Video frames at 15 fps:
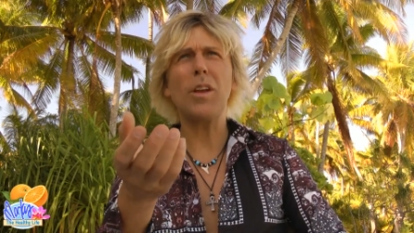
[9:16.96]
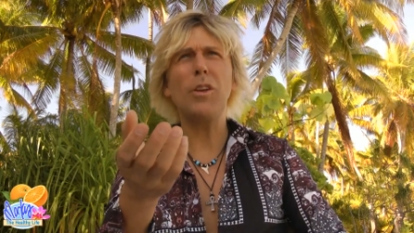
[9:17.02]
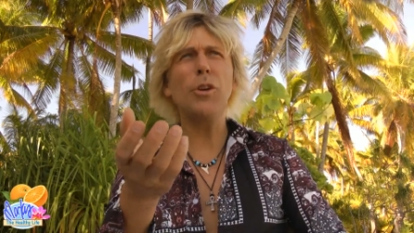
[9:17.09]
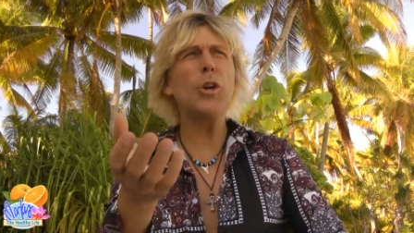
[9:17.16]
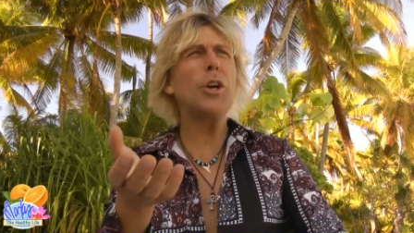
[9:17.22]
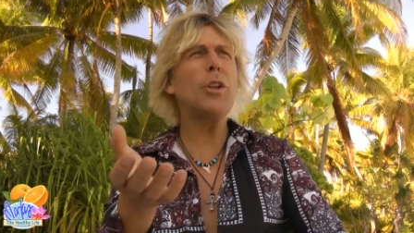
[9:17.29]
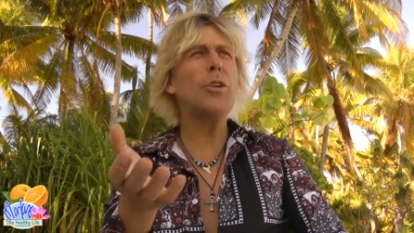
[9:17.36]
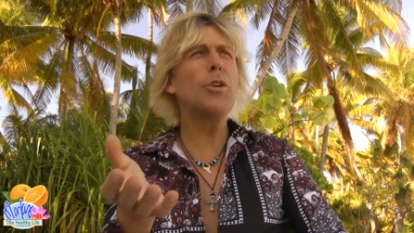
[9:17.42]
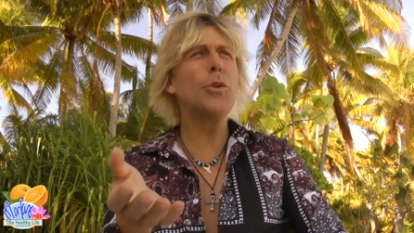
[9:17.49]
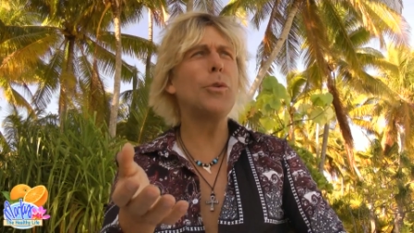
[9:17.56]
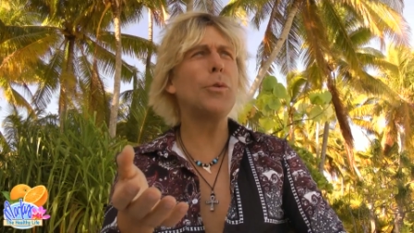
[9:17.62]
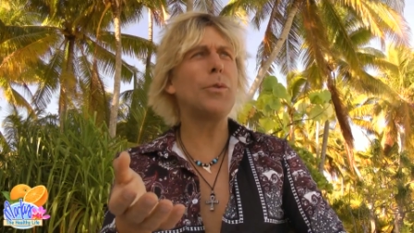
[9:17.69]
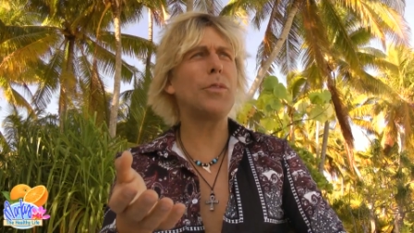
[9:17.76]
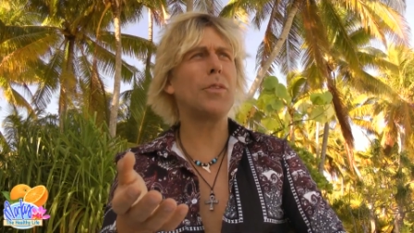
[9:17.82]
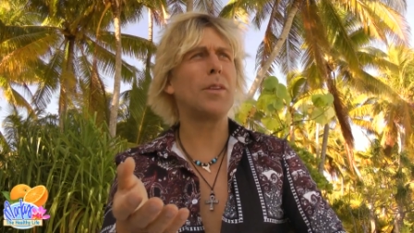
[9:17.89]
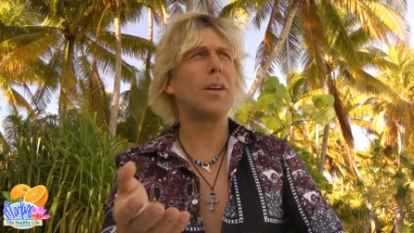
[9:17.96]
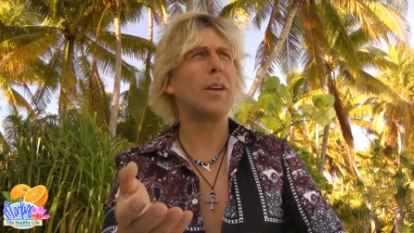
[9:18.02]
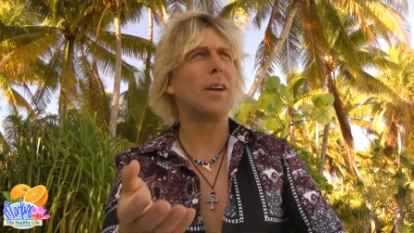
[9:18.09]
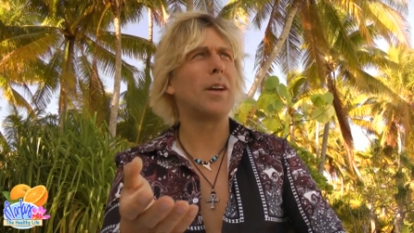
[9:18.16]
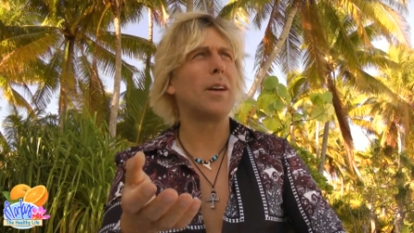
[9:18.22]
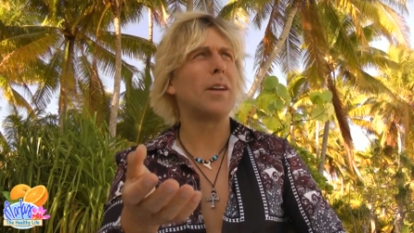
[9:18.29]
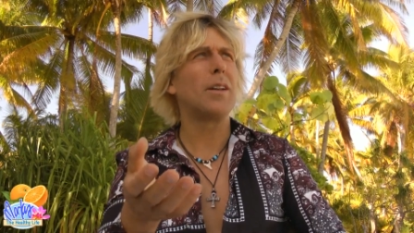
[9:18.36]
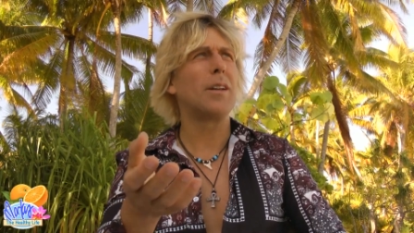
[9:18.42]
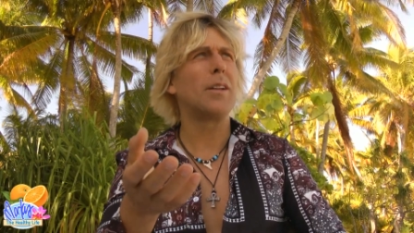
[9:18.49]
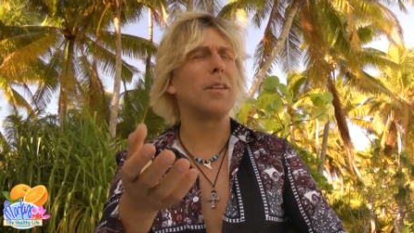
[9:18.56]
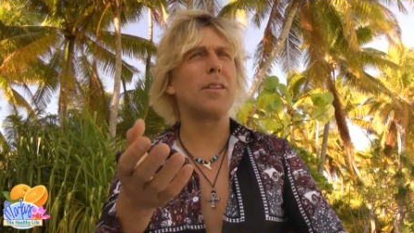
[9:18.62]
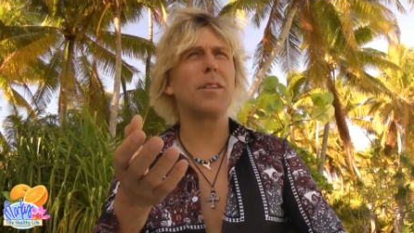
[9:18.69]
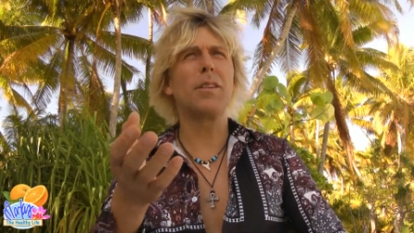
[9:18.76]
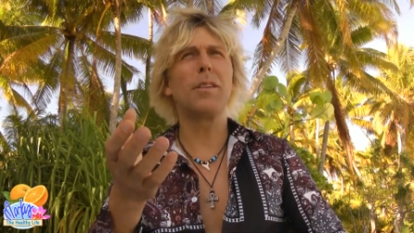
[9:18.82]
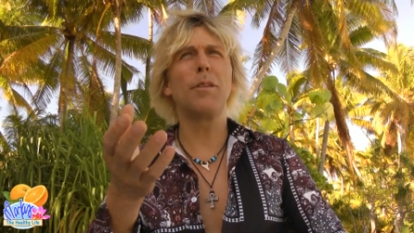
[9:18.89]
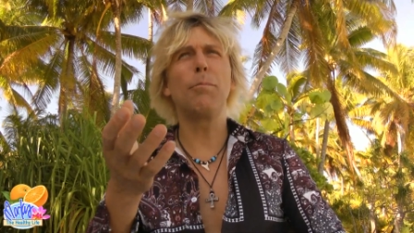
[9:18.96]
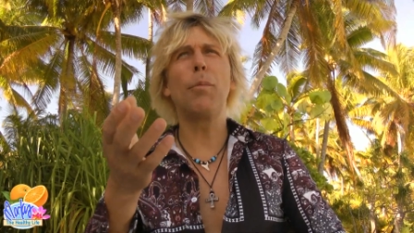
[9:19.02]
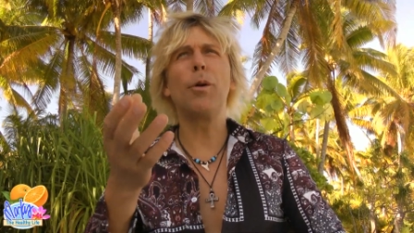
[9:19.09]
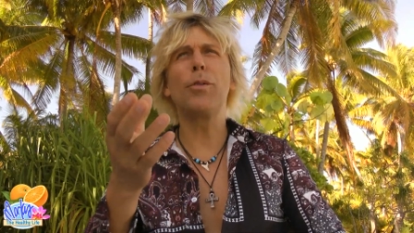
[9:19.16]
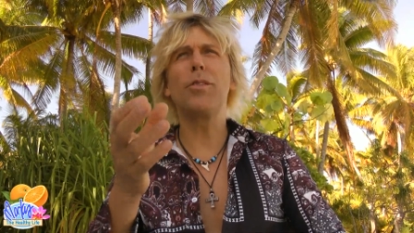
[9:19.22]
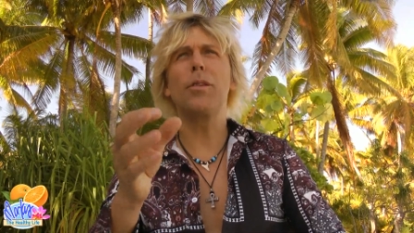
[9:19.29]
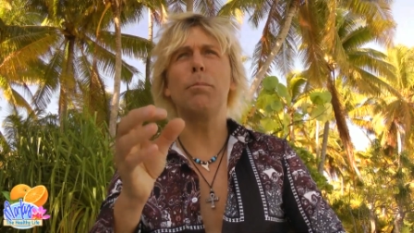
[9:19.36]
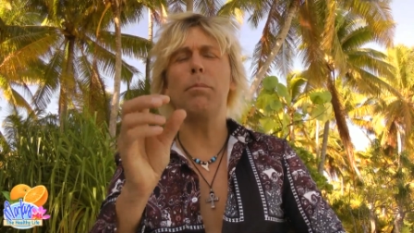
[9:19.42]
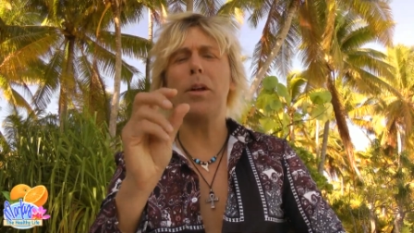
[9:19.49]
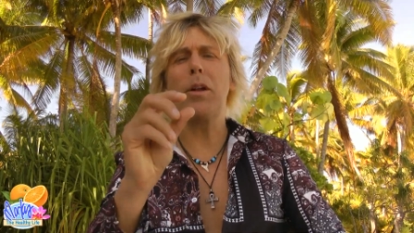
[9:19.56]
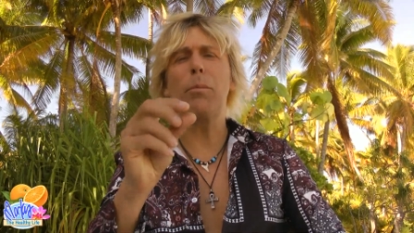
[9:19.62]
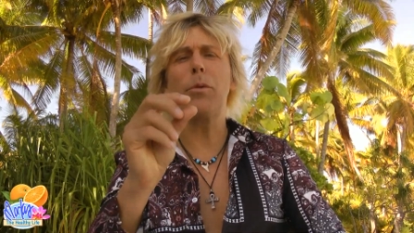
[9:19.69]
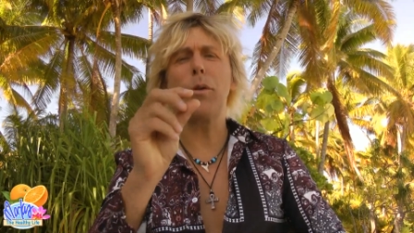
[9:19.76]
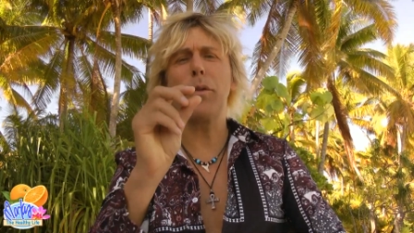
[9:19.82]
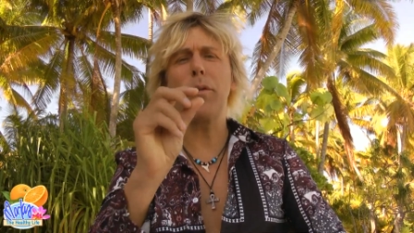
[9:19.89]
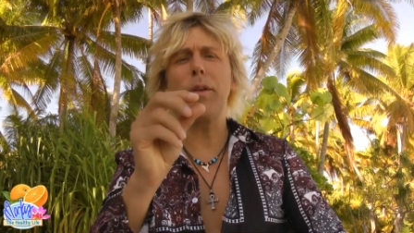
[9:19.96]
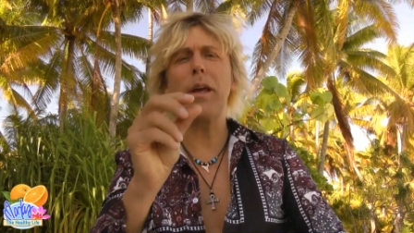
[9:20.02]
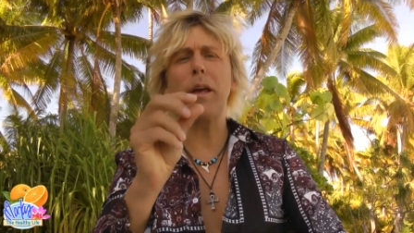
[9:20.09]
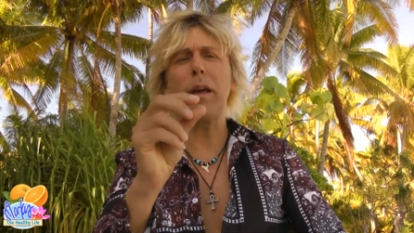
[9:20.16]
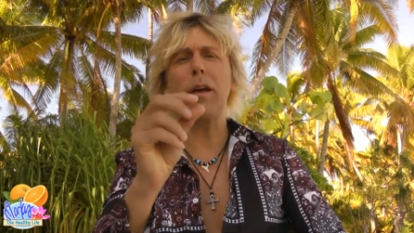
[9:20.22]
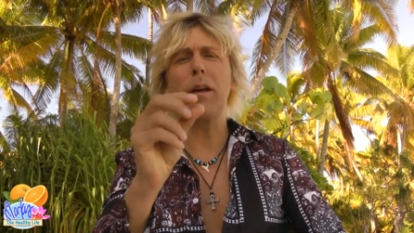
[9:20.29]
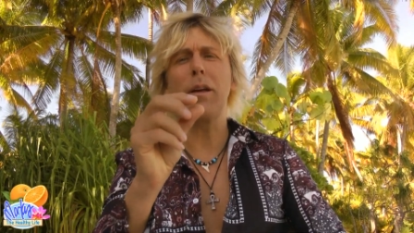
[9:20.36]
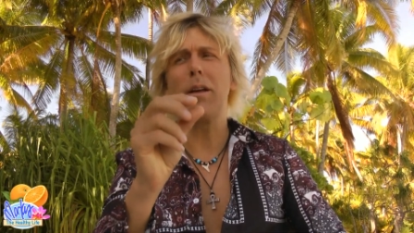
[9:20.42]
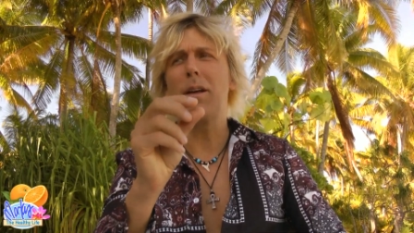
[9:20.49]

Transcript: You can use the most minimal thing